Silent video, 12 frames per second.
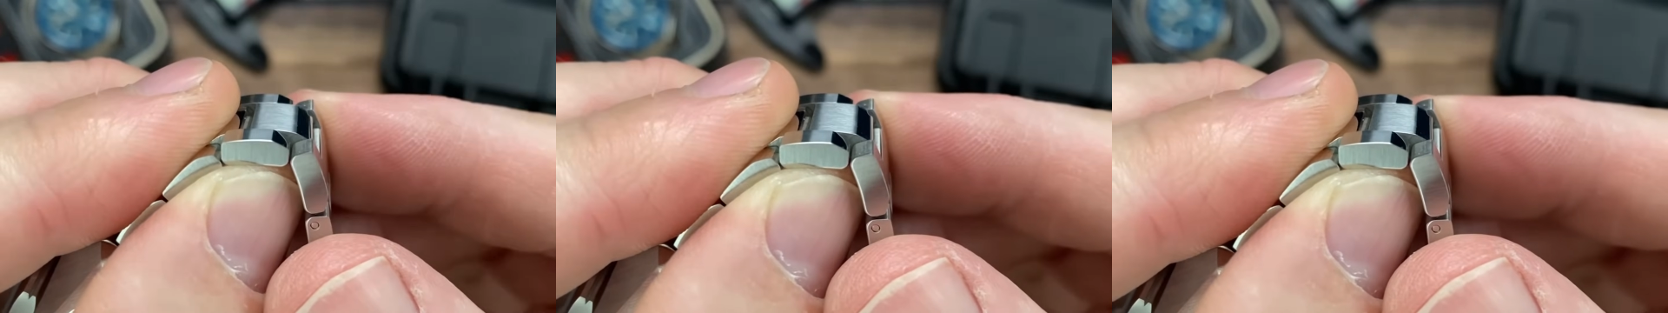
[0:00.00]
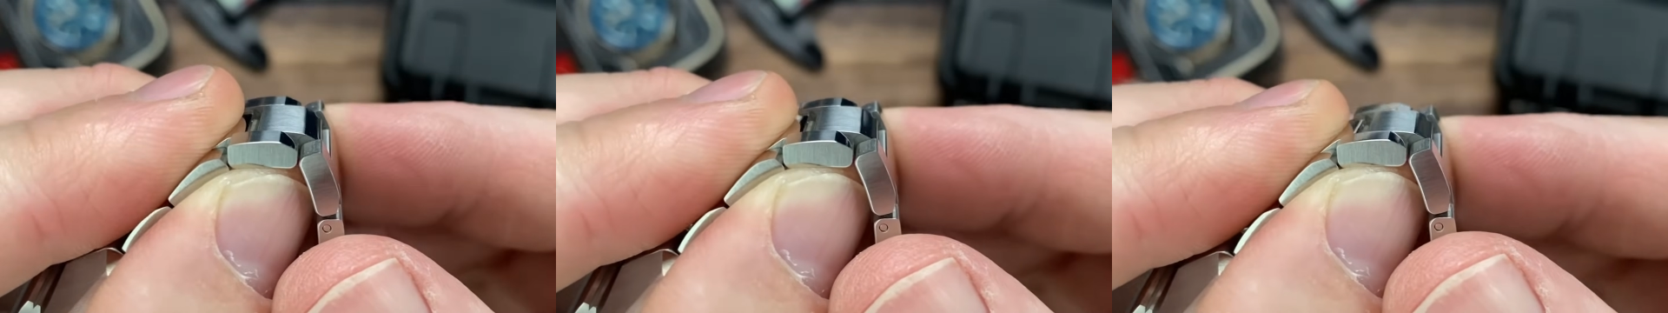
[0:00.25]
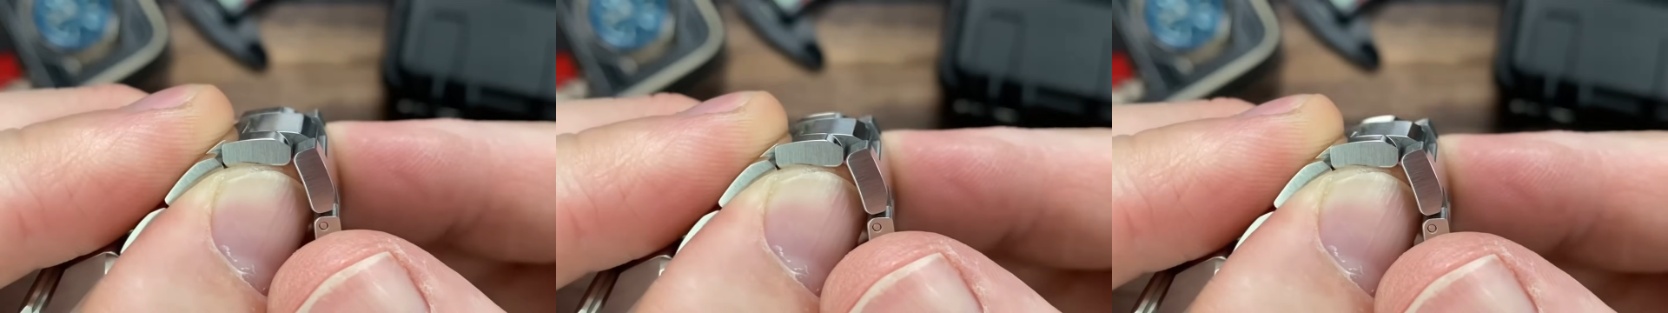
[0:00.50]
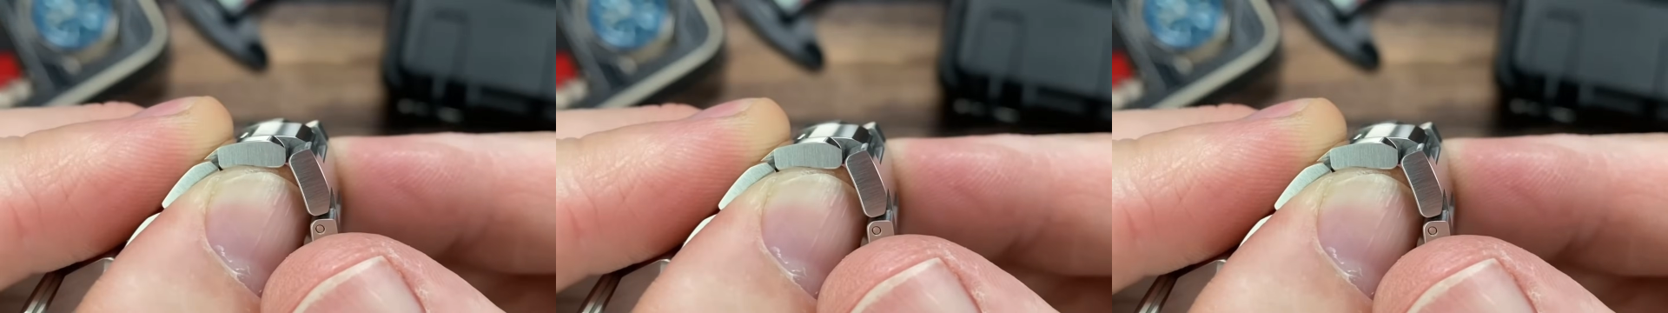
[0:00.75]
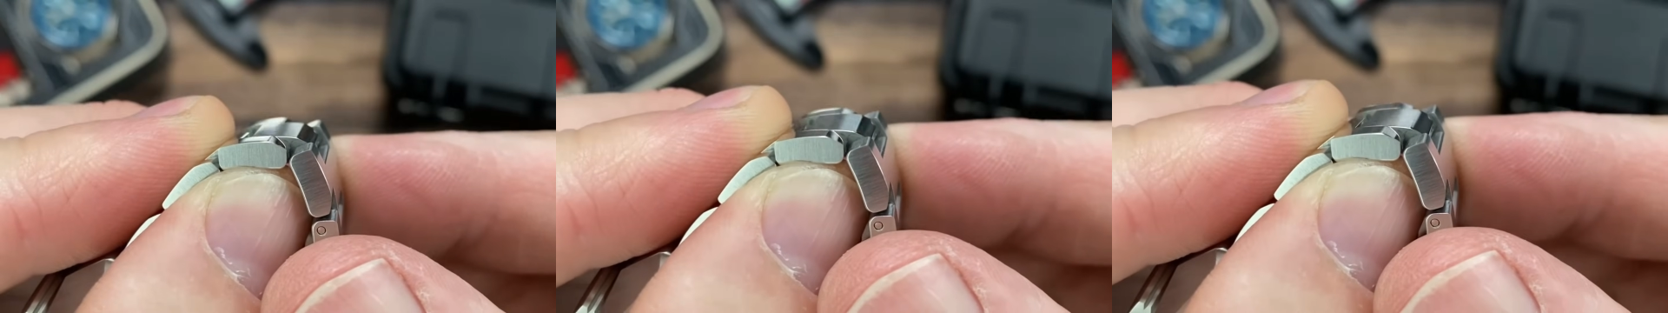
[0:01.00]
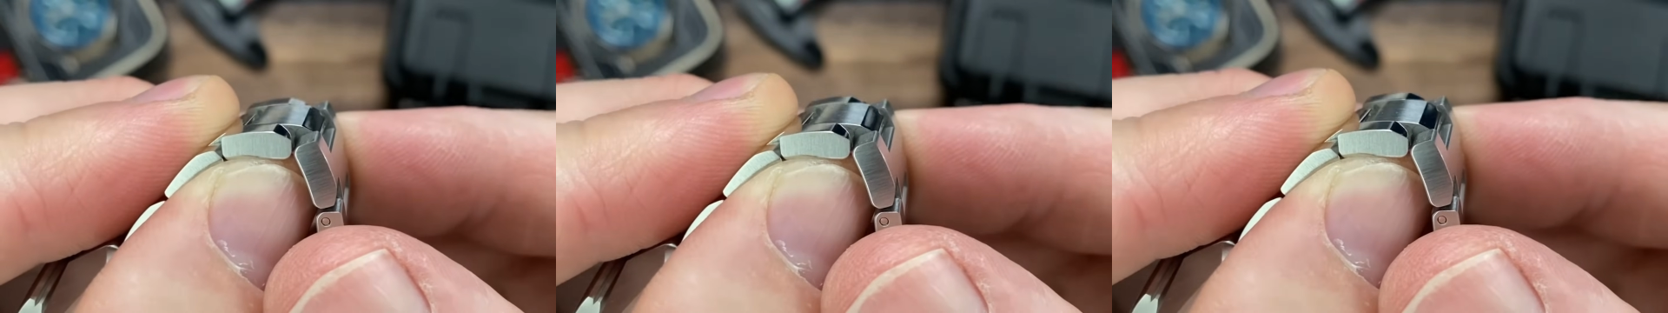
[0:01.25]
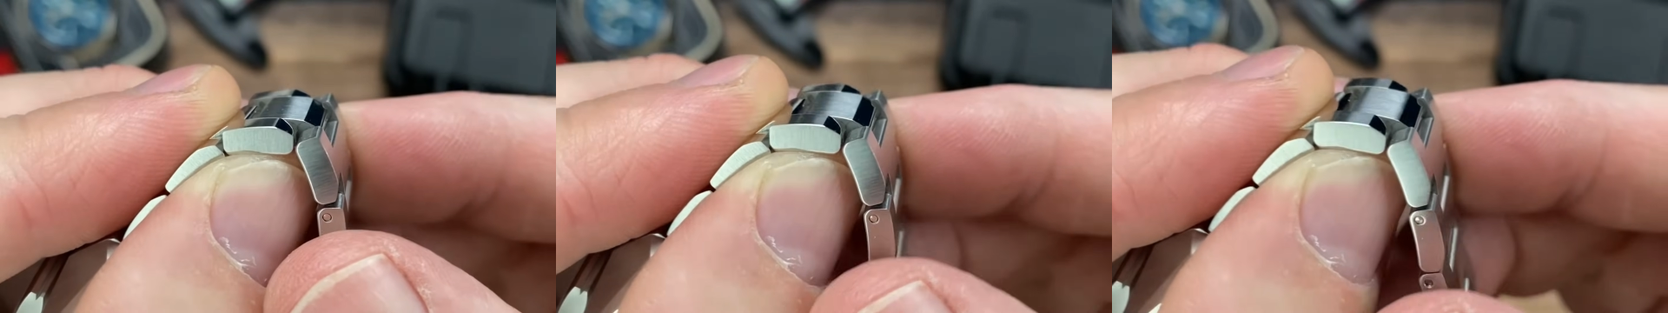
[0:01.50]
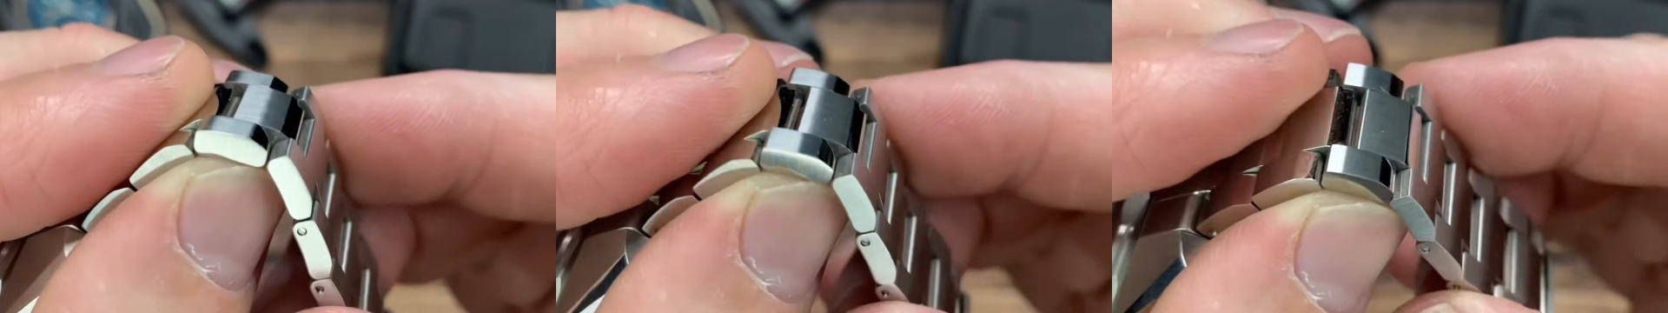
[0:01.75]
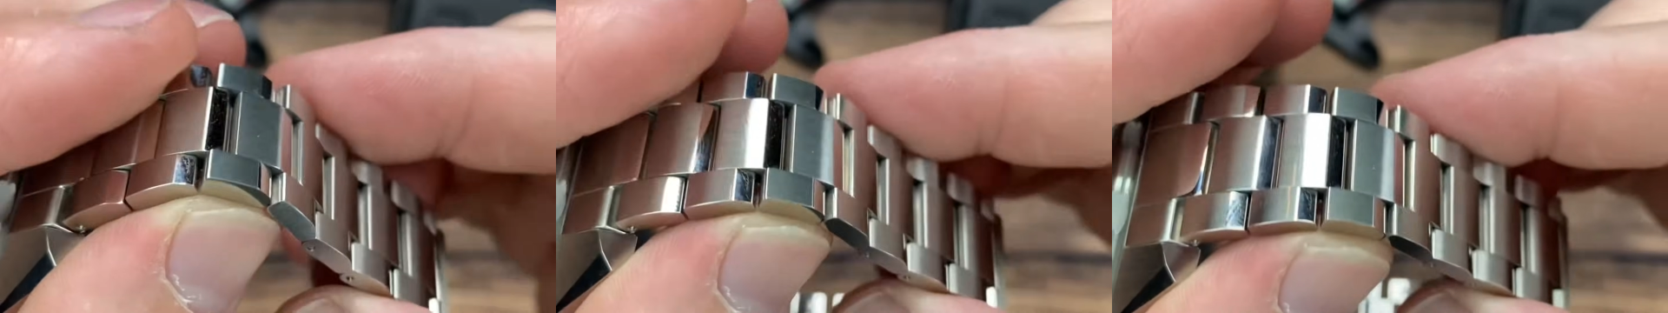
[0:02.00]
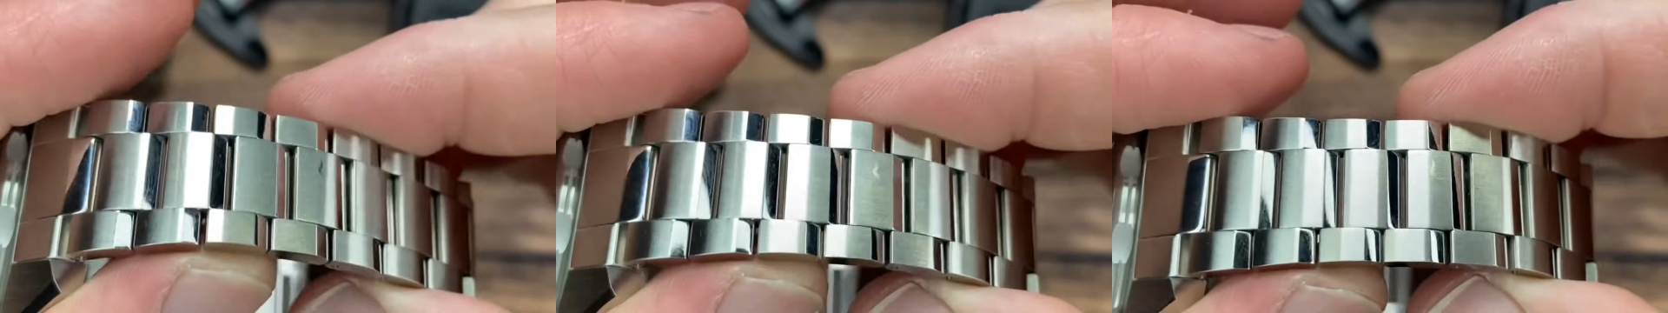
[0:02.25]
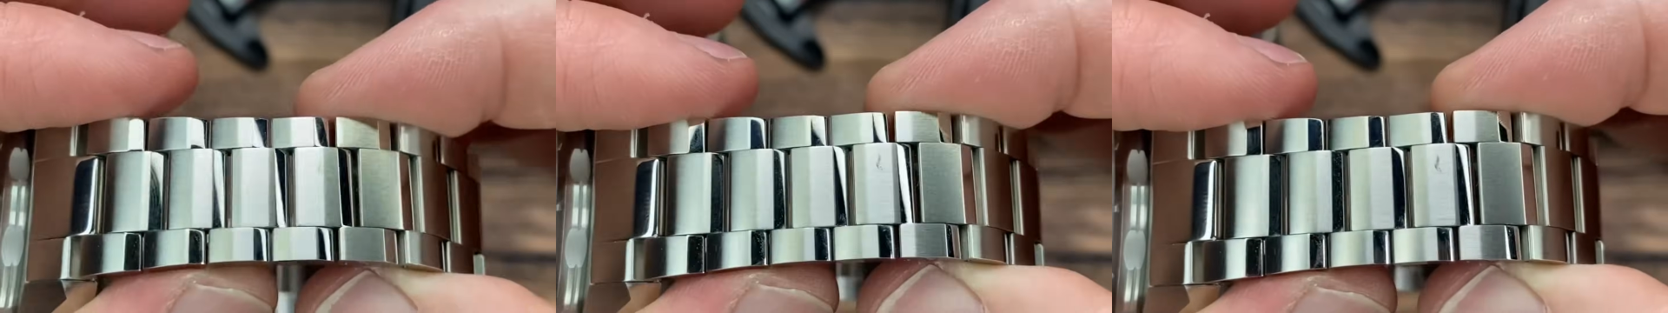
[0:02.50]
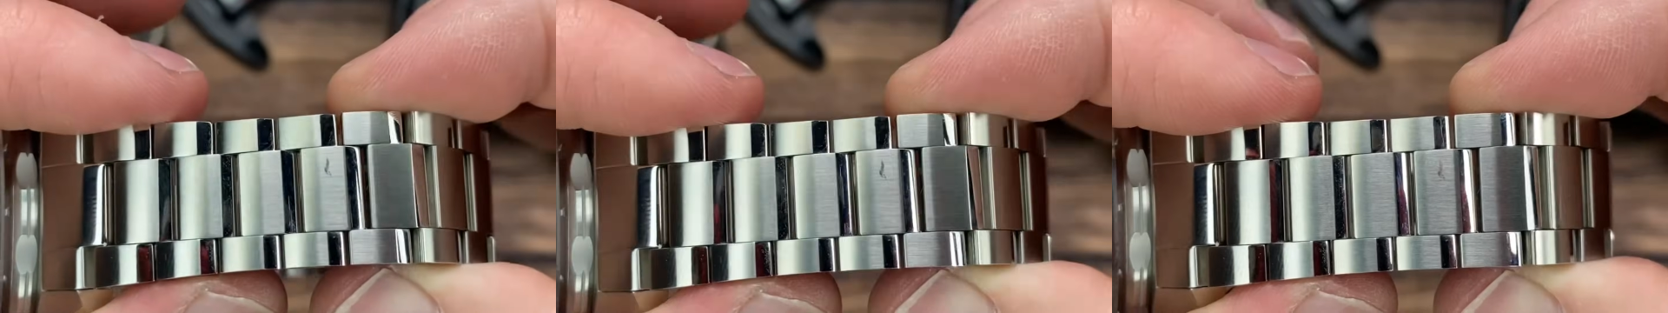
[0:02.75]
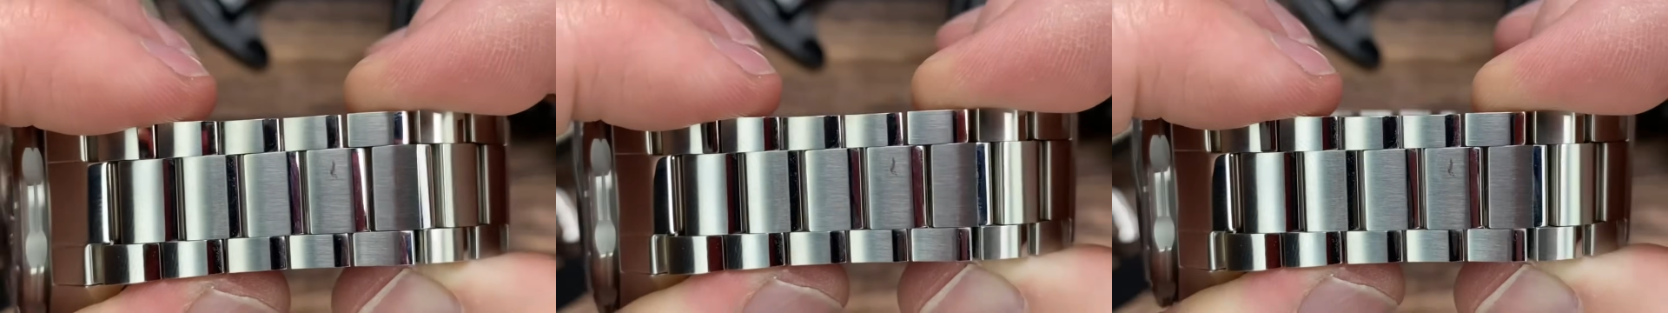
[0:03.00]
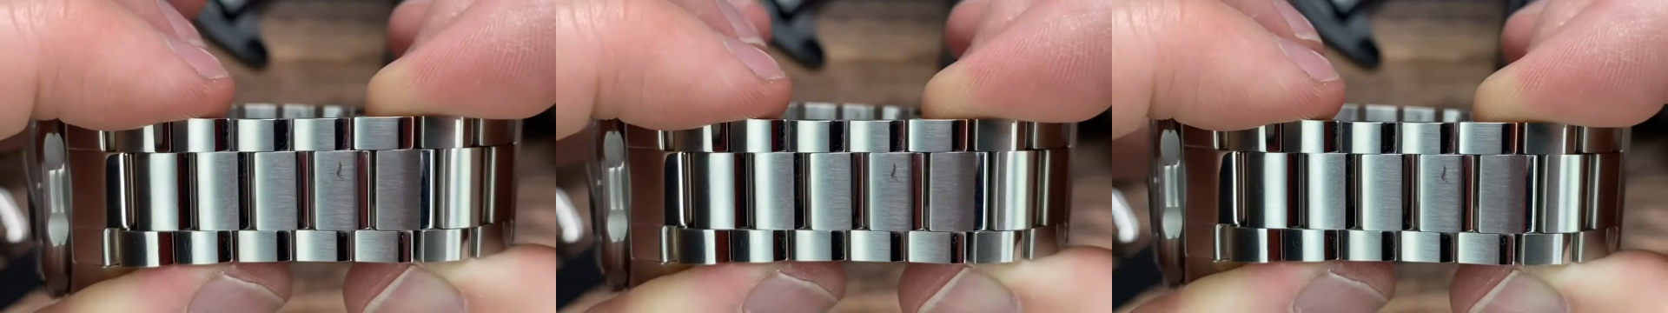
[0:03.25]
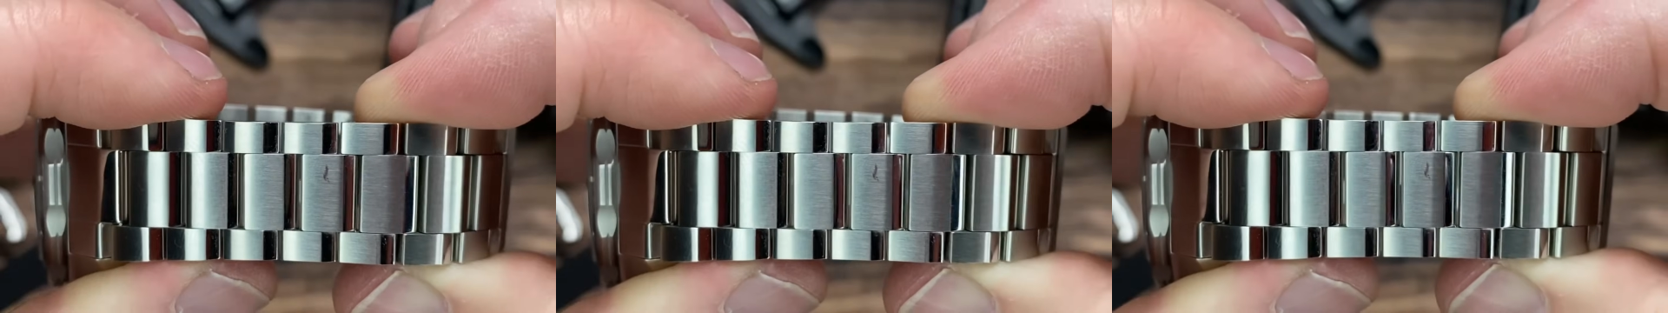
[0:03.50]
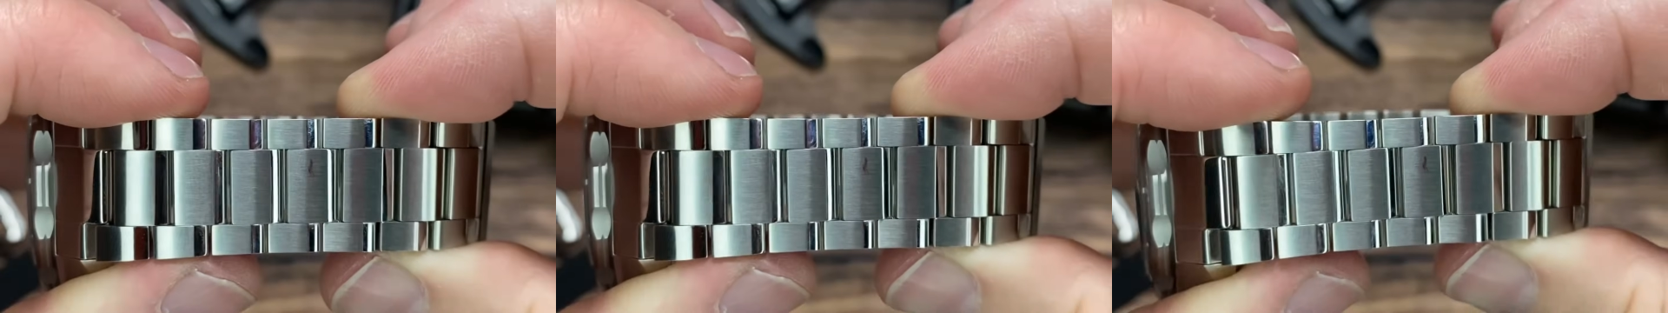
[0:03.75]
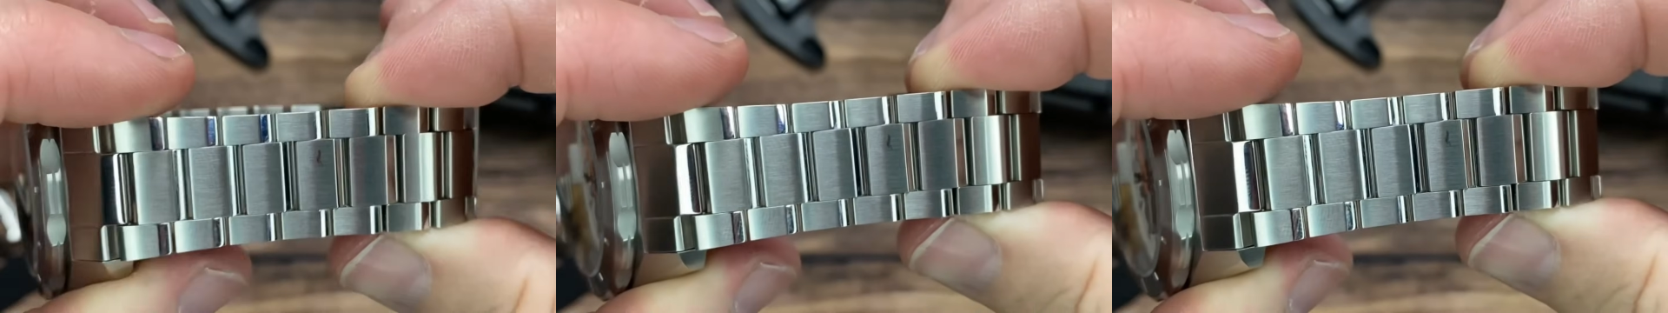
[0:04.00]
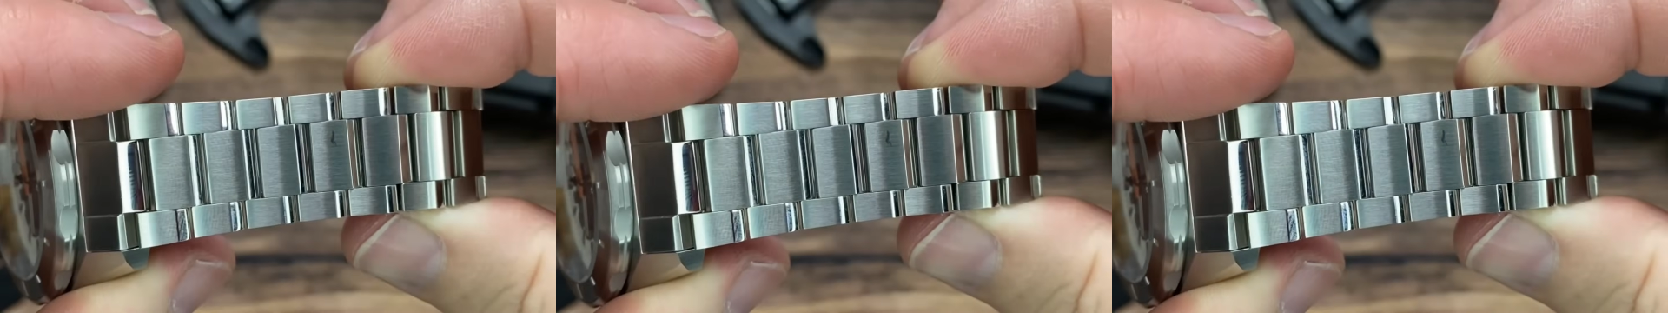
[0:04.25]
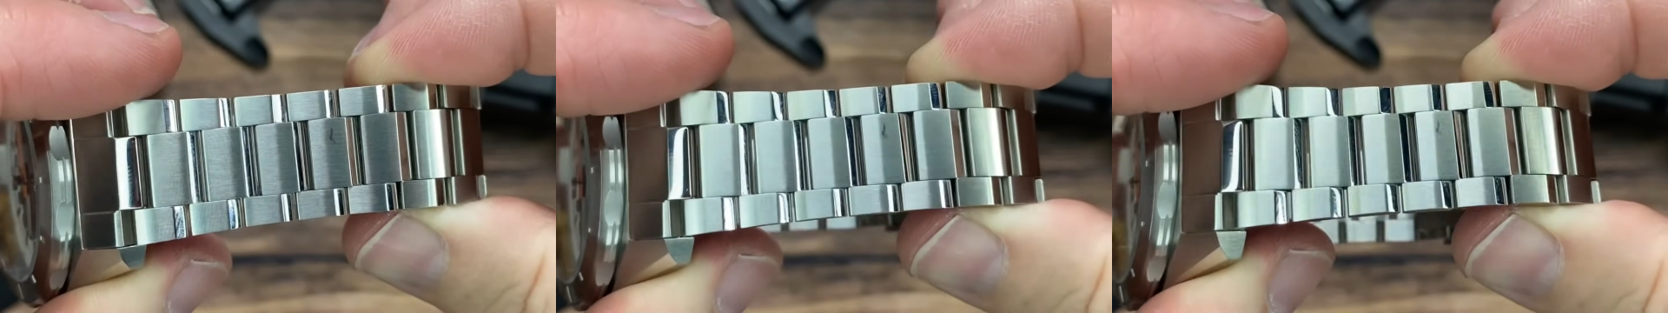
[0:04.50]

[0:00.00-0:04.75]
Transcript: (no speaker visible)